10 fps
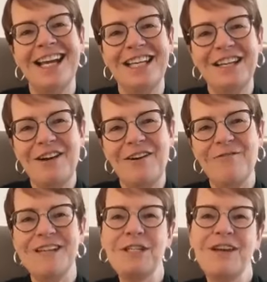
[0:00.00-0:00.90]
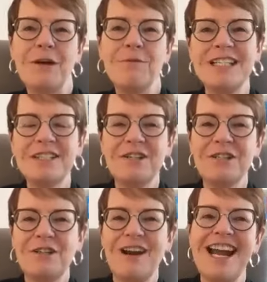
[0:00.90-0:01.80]
you know, when you get research
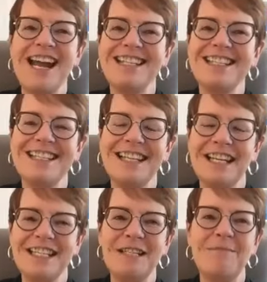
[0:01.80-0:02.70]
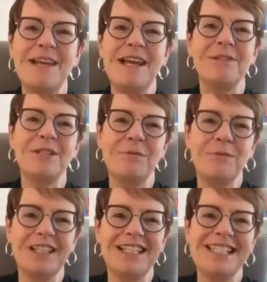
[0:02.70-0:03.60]
grants and to be able to
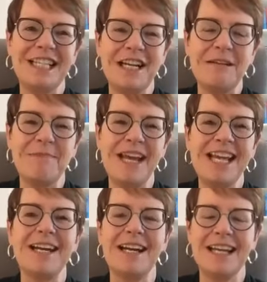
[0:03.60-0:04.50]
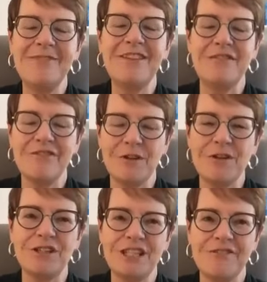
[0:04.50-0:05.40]
really study and make even a
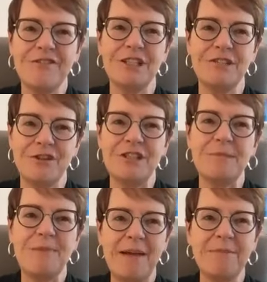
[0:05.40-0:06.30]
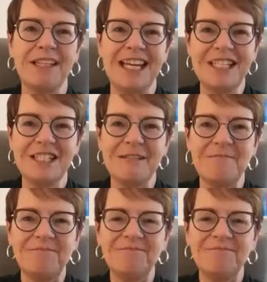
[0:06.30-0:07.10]
further difference for this population.